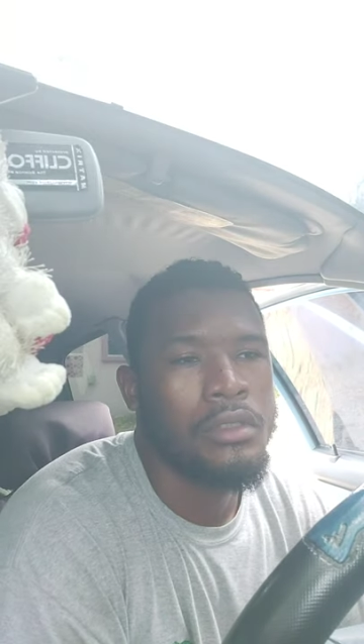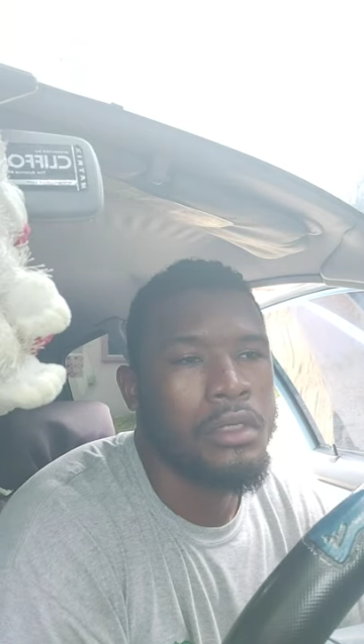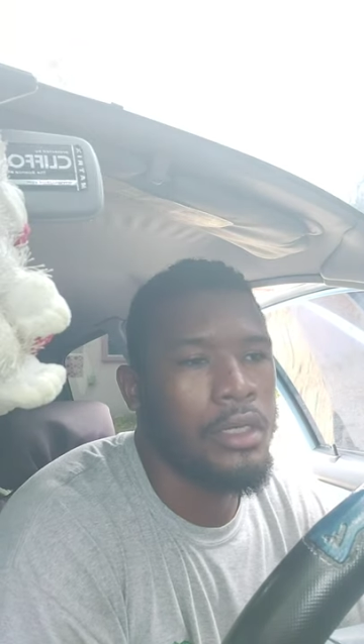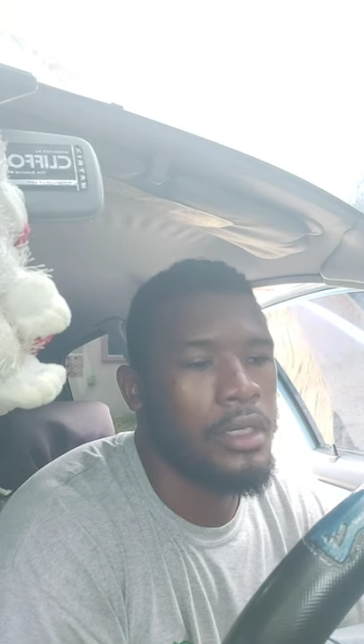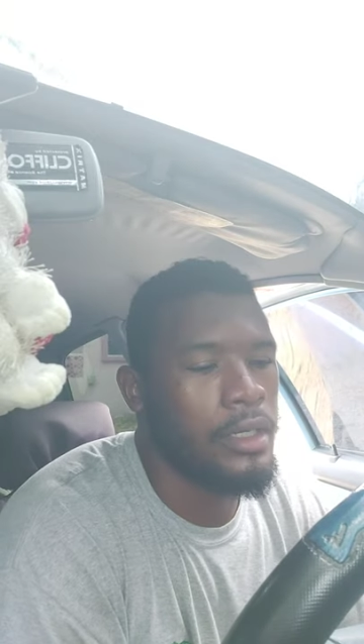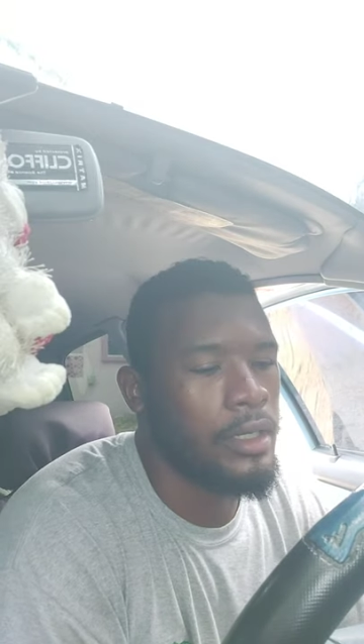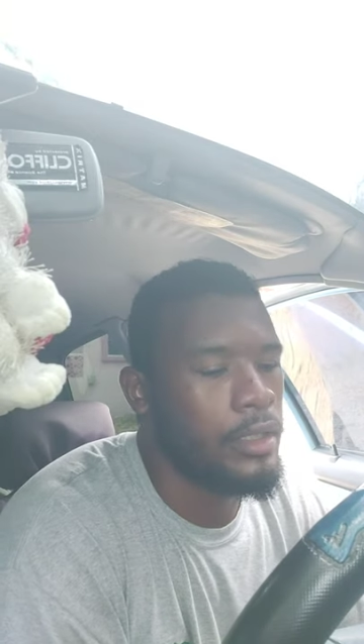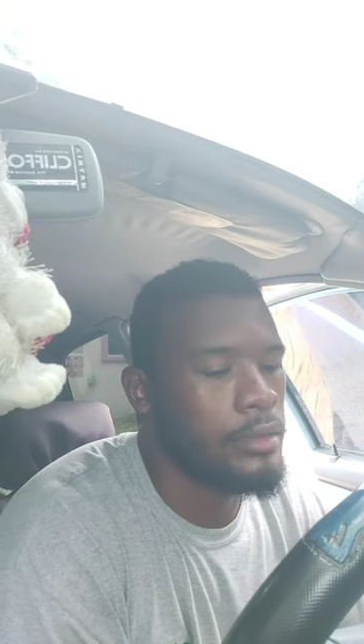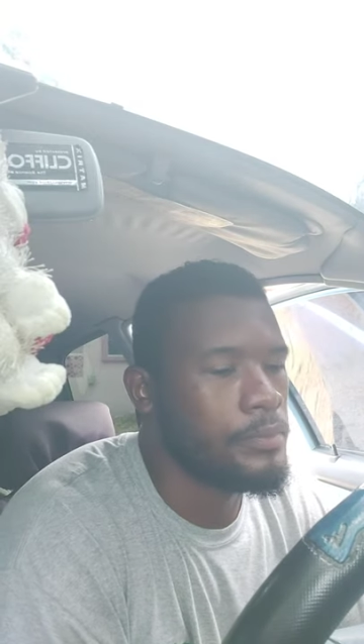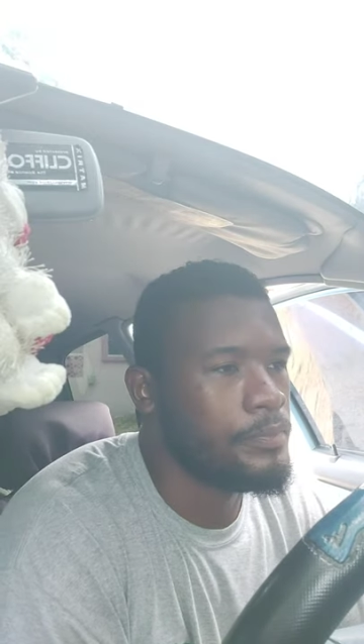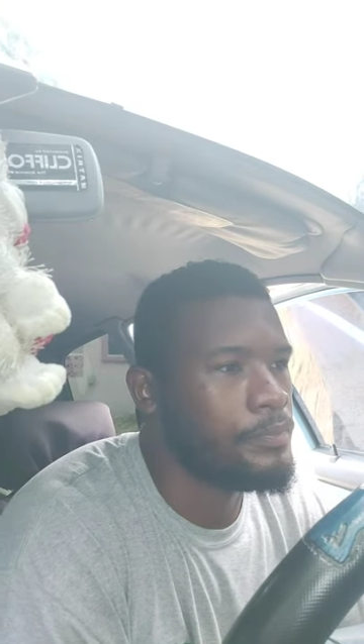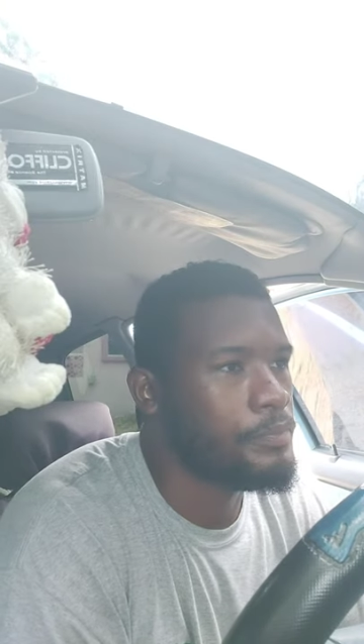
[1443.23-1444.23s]

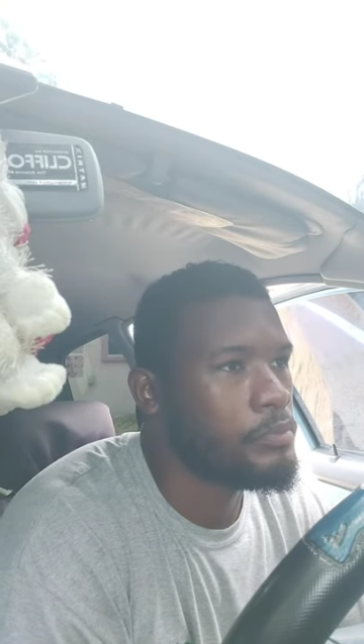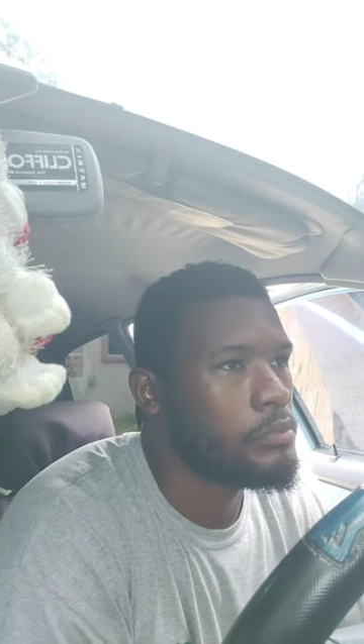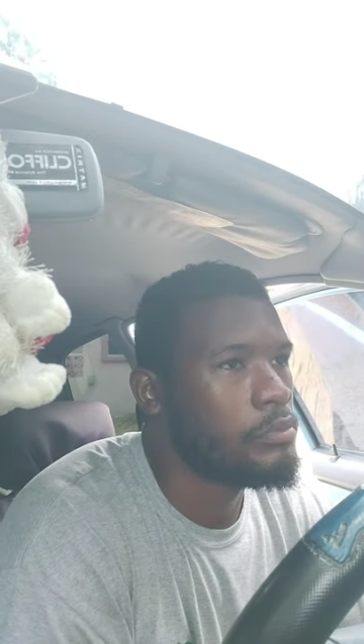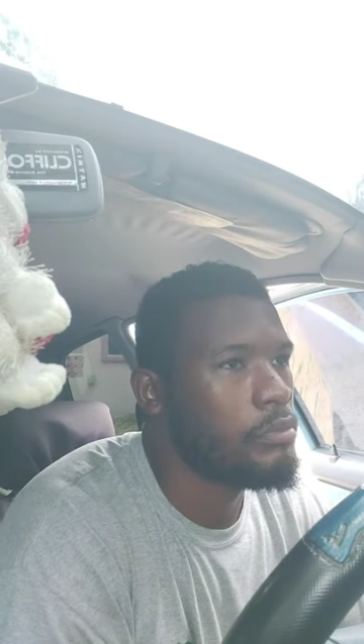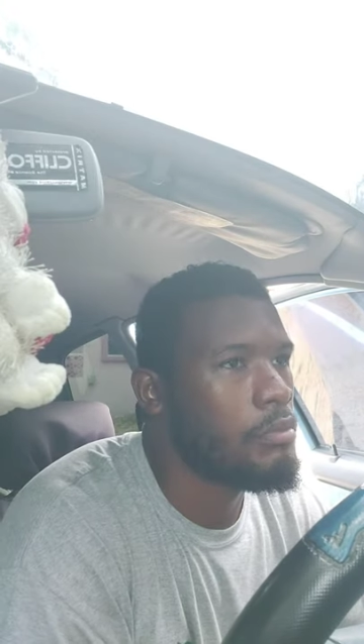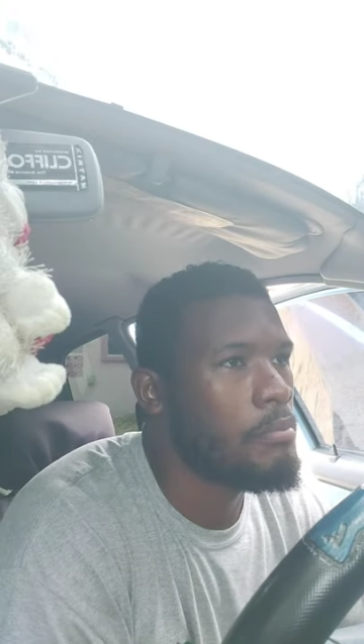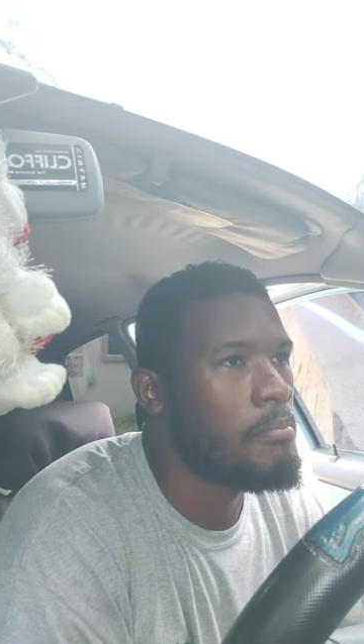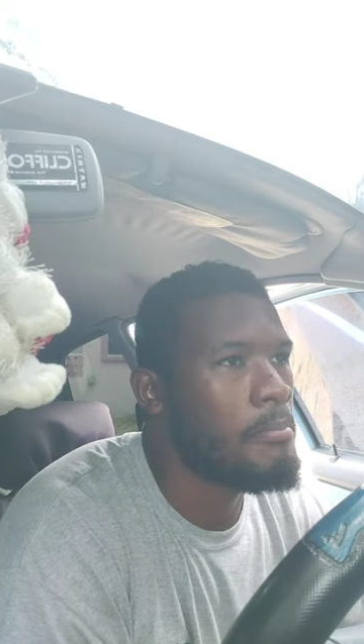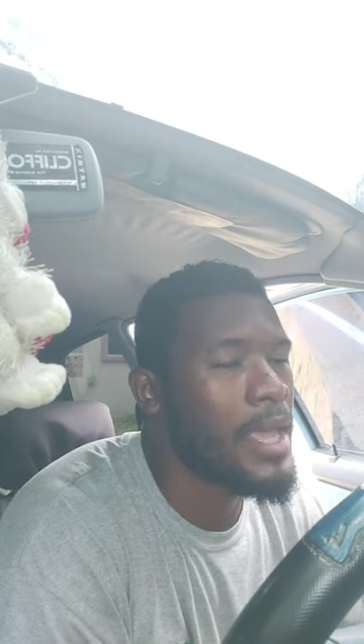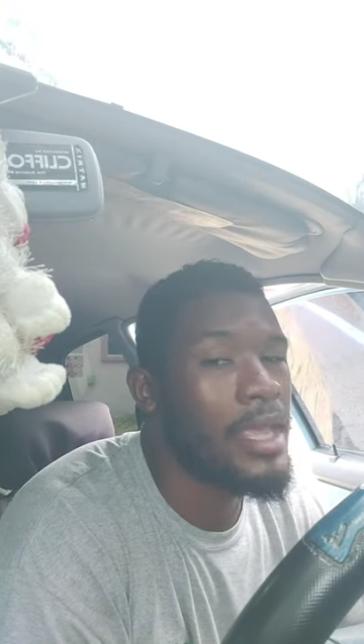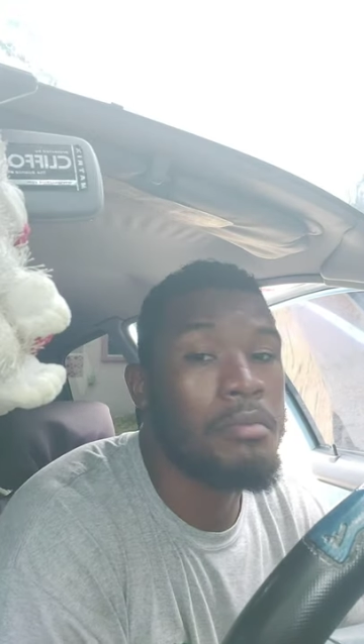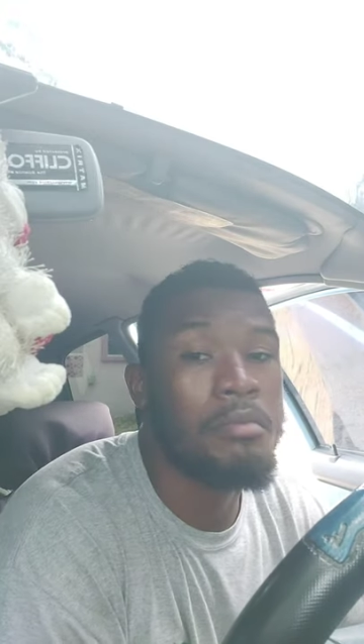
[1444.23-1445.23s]
Um,
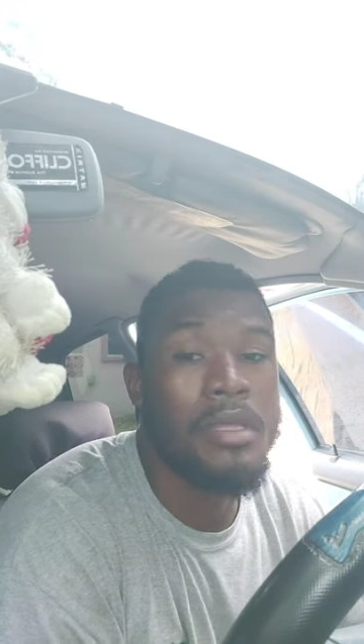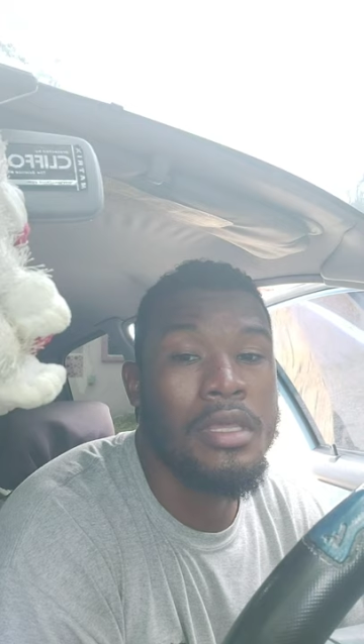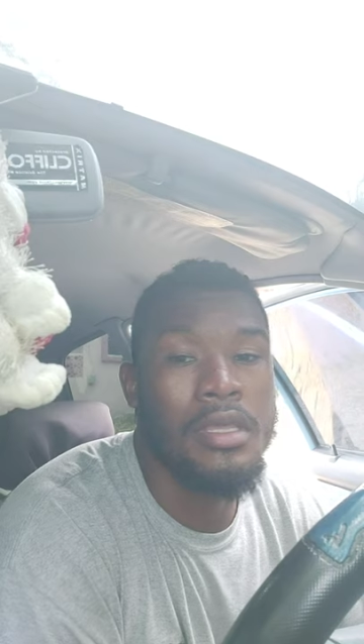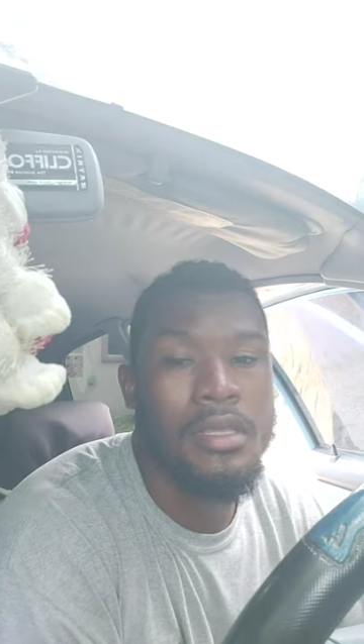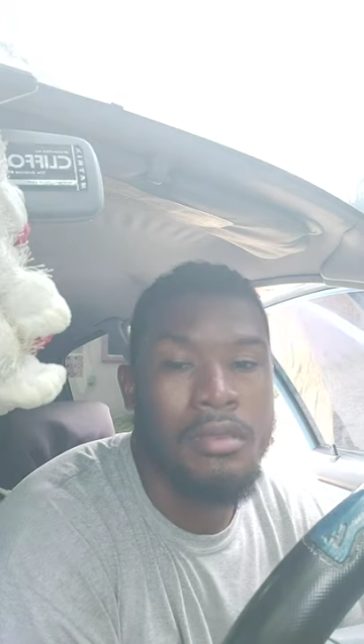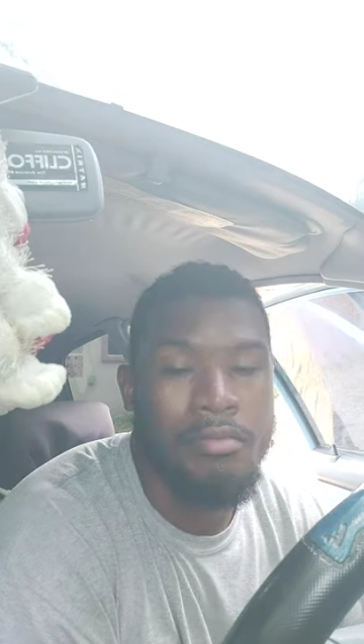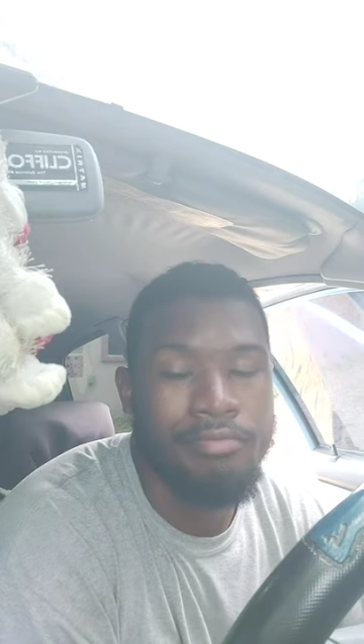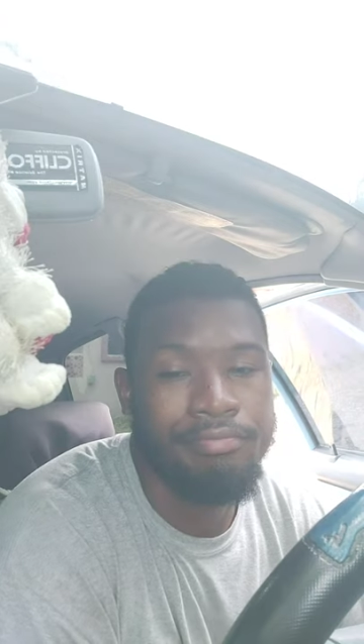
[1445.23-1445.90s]
maybe,